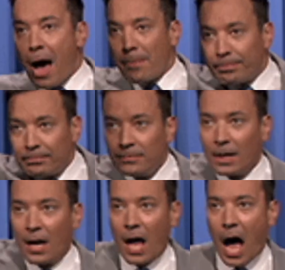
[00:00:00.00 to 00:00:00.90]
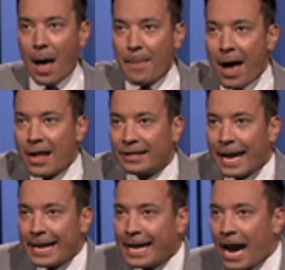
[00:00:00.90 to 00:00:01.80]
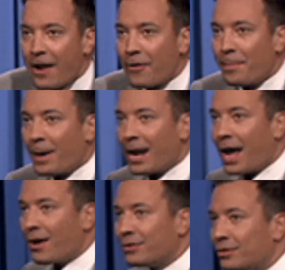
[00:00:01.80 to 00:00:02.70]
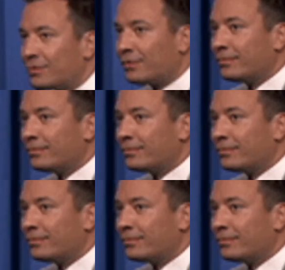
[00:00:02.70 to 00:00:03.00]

and I miss you guys, and Swami is out!